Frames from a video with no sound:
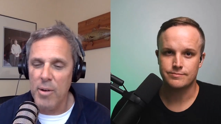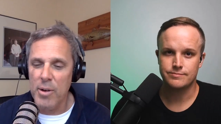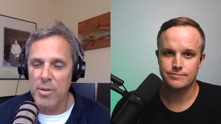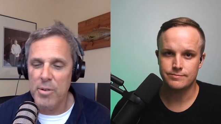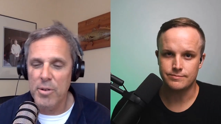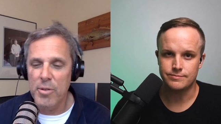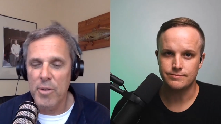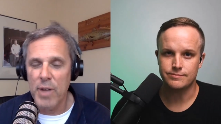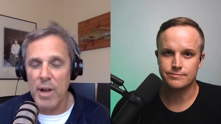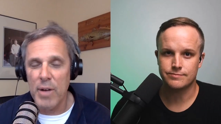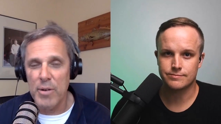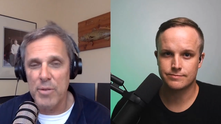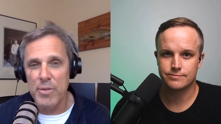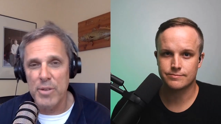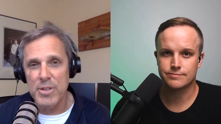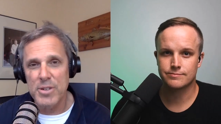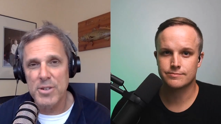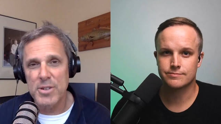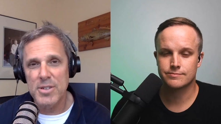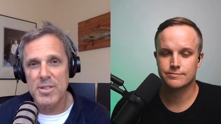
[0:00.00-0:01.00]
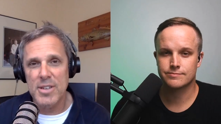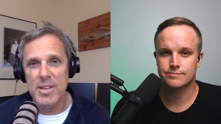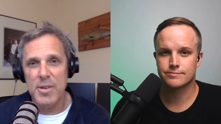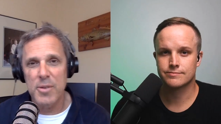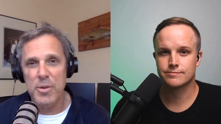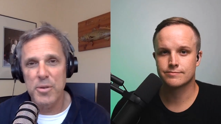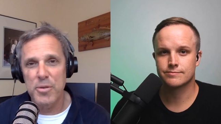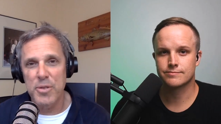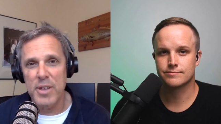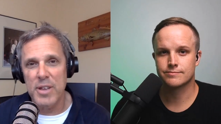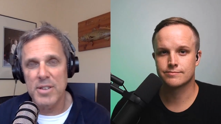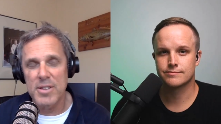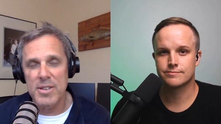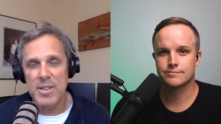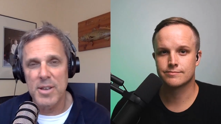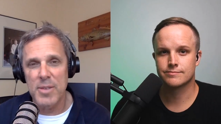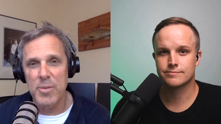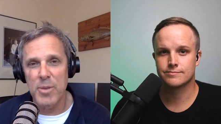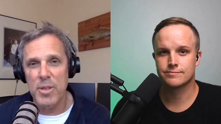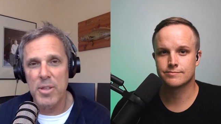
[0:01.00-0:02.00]
Speaker 1: would I would venture to say we're fans of
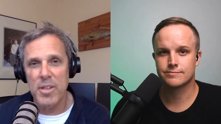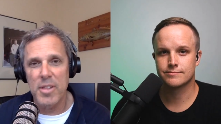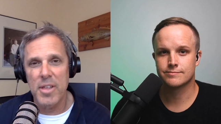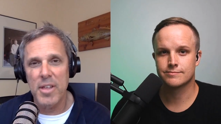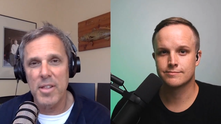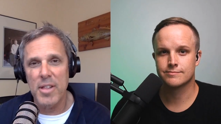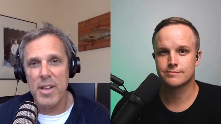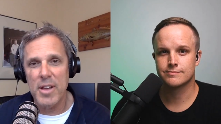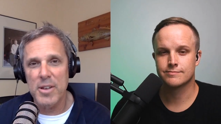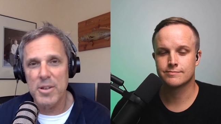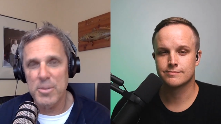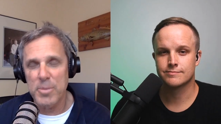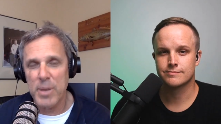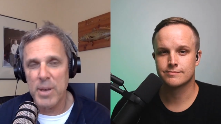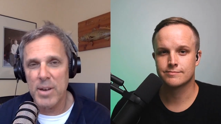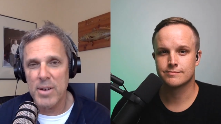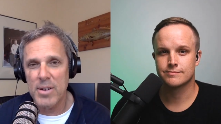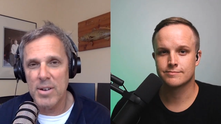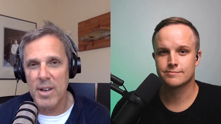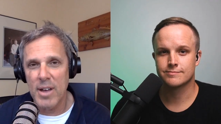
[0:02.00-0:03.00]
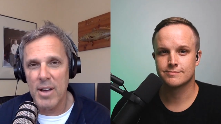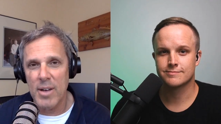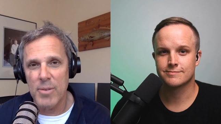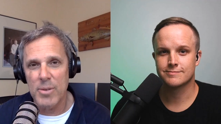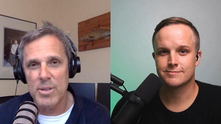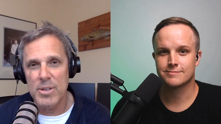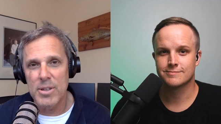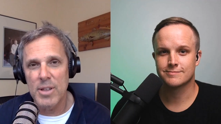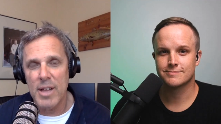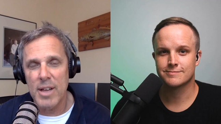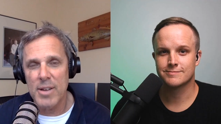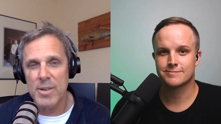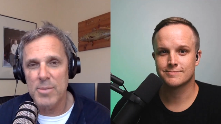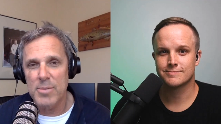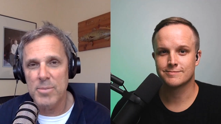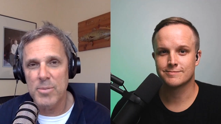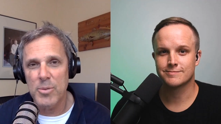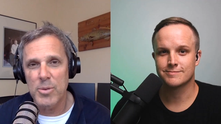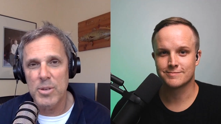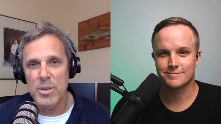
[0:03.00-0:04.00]
them, whether they like us back or not. We like
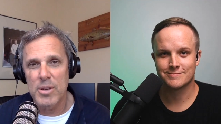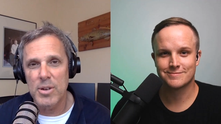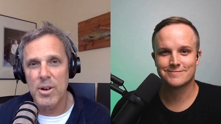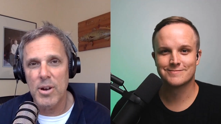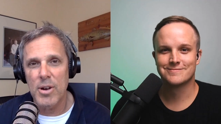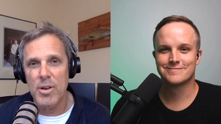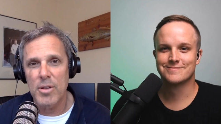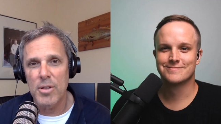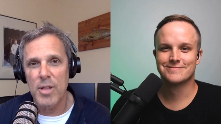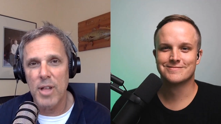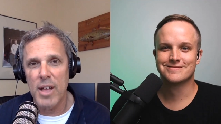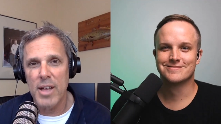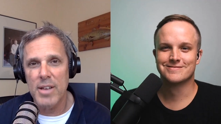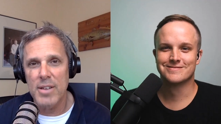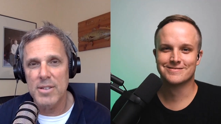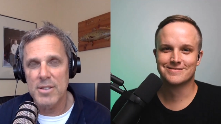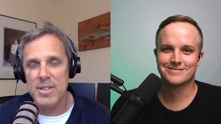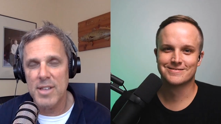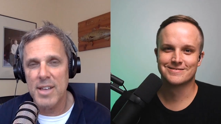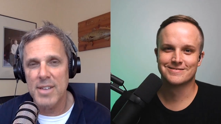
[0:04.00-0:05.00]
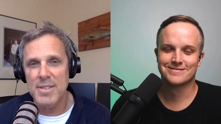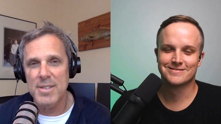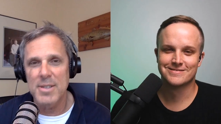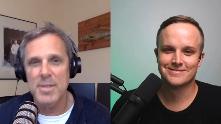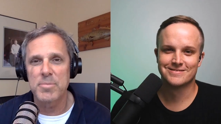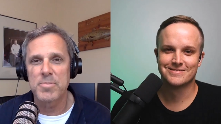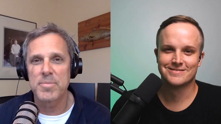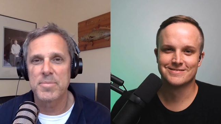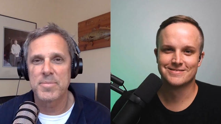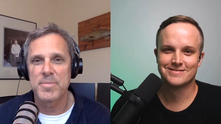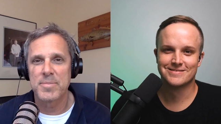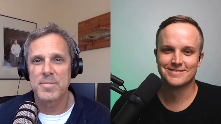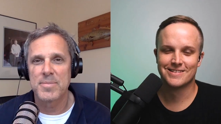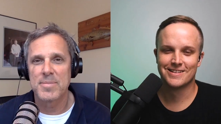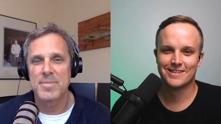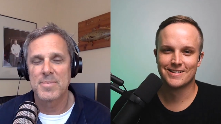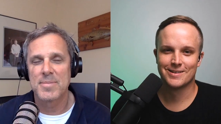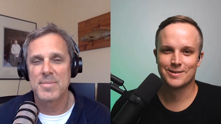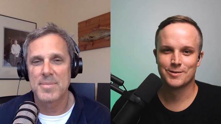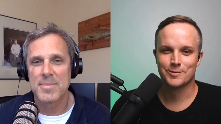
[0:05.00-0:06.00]
them. We our like is that deep.
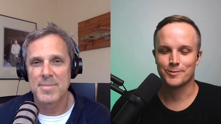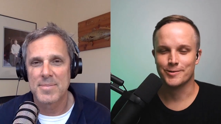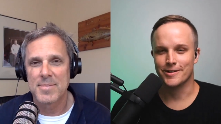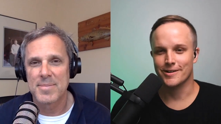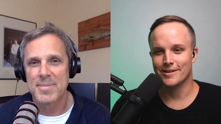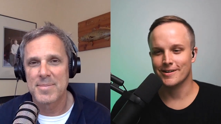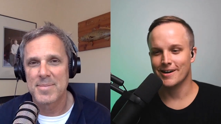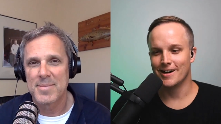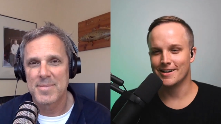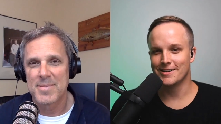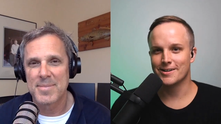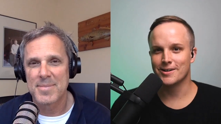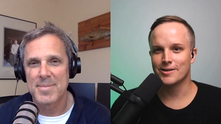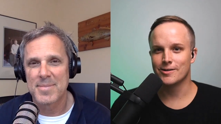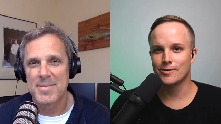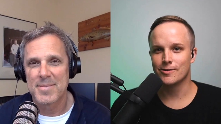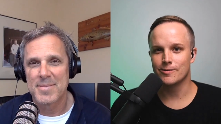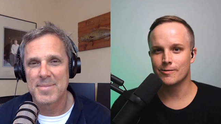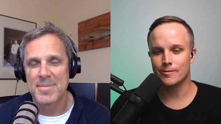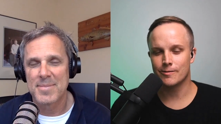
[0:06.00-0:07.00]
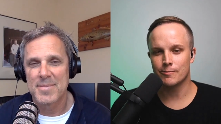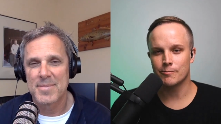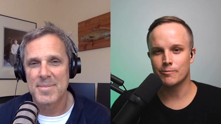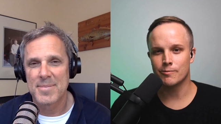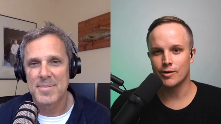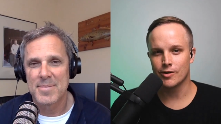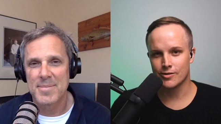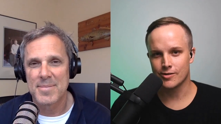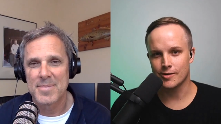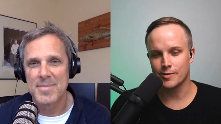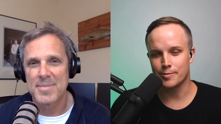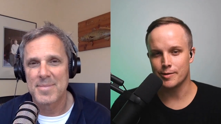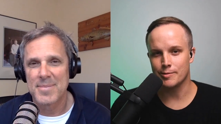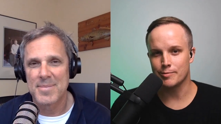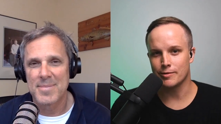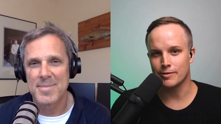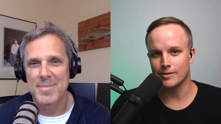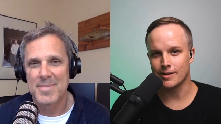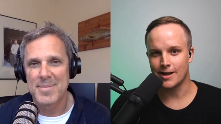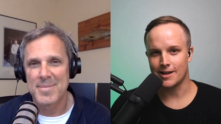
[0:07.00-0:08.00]
Speaker 2: Well, I know most of the
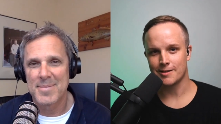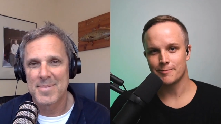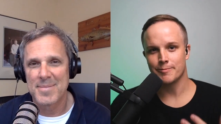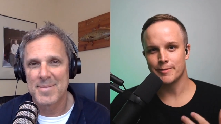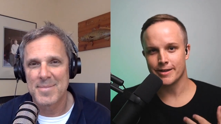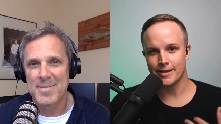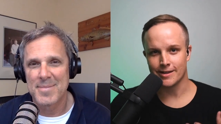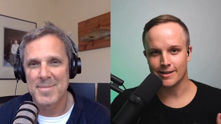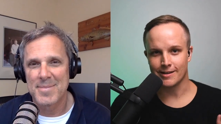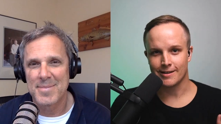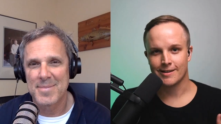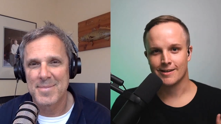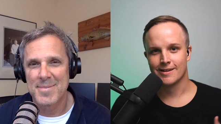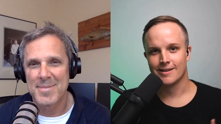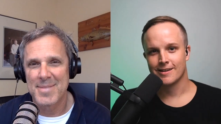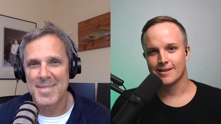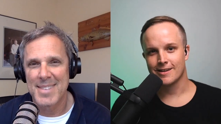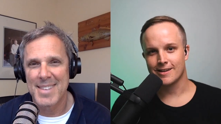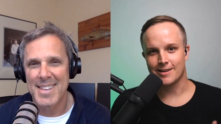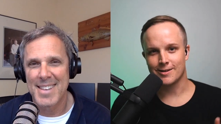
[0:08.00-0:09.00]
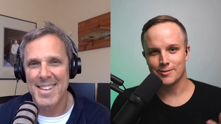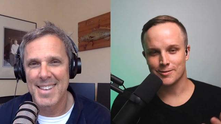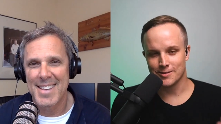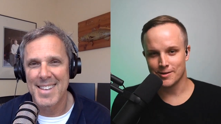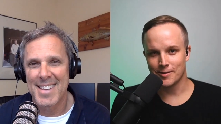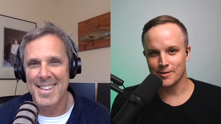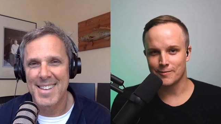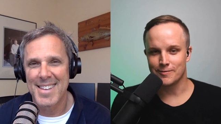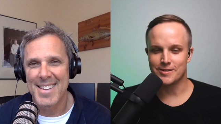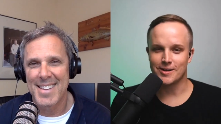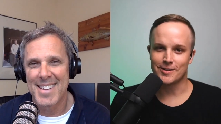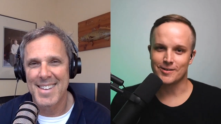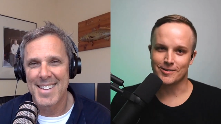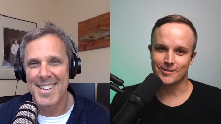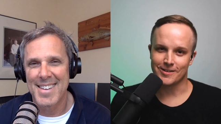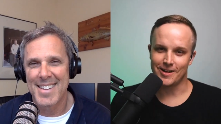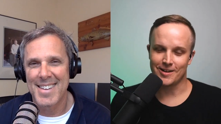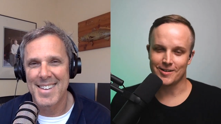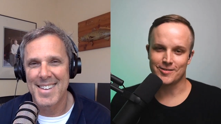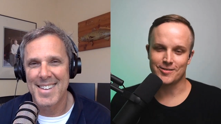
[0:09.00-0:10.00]
people like me. I don't know if Terrell
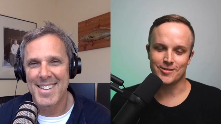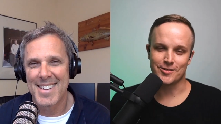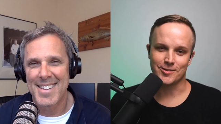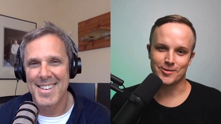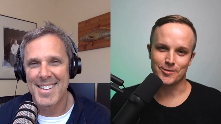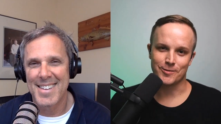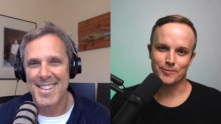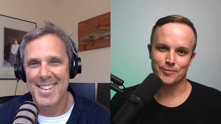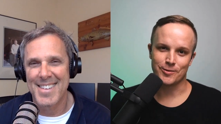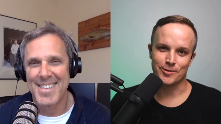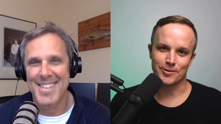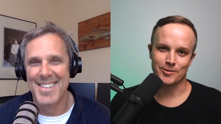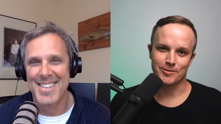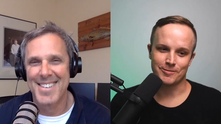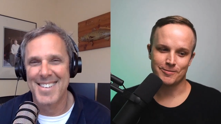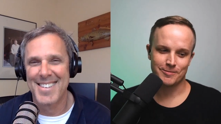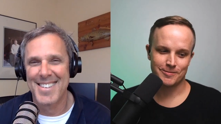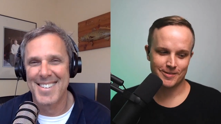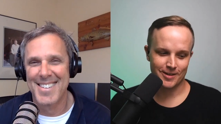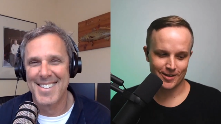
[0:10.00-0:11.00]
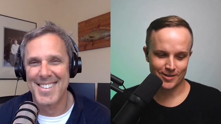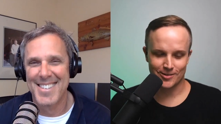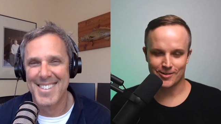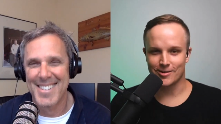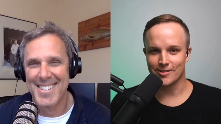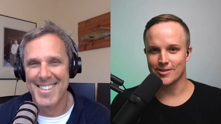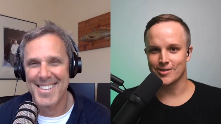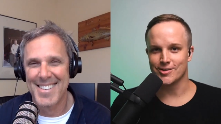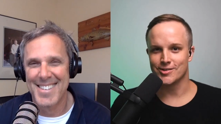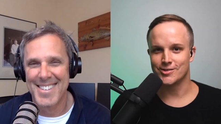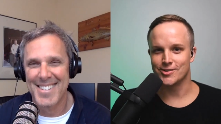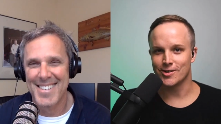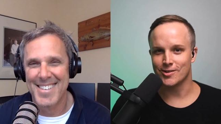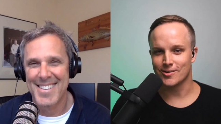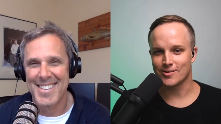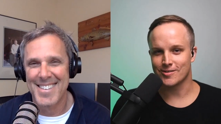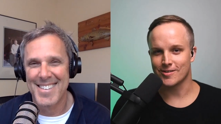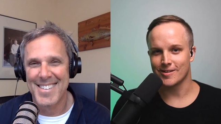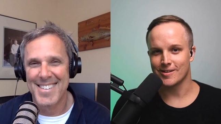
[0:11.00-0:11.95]
likes you for telling all his jokes on